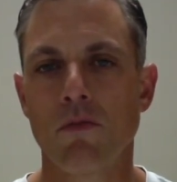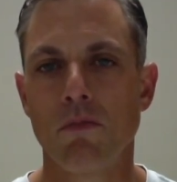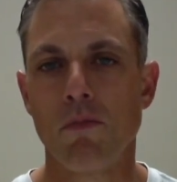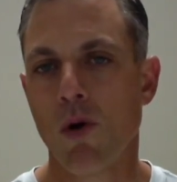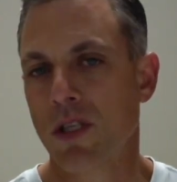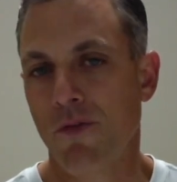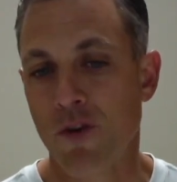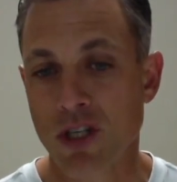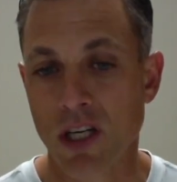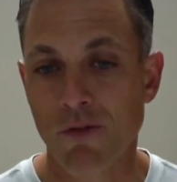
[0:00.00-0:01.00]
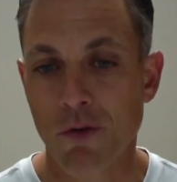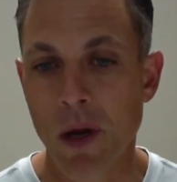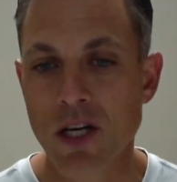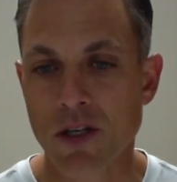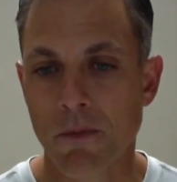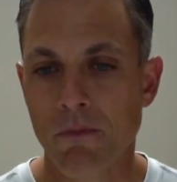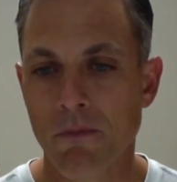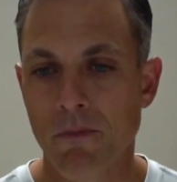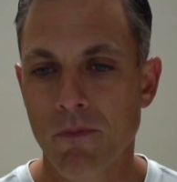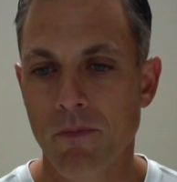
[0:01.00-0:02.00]
more sufficient information,
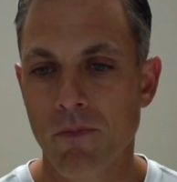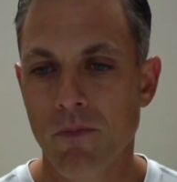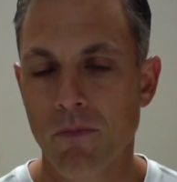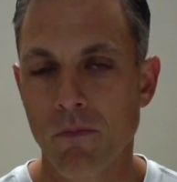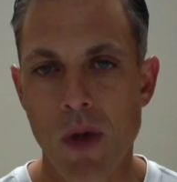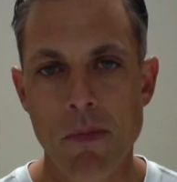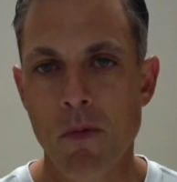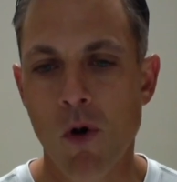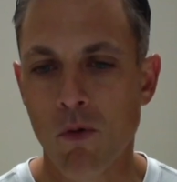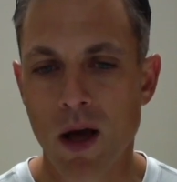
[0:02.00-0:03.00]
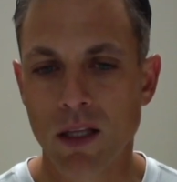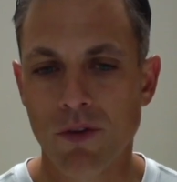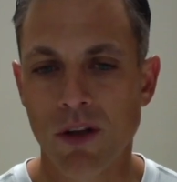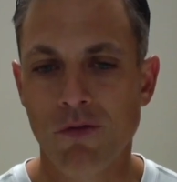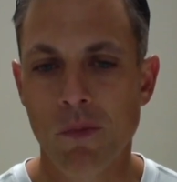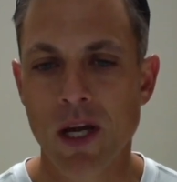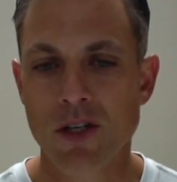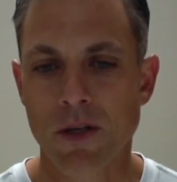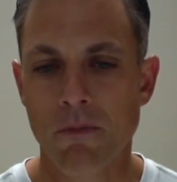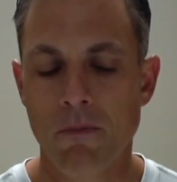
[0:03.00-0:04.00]
maybe more relevant
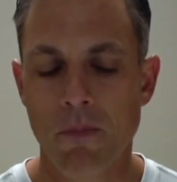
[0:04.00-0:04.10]
information.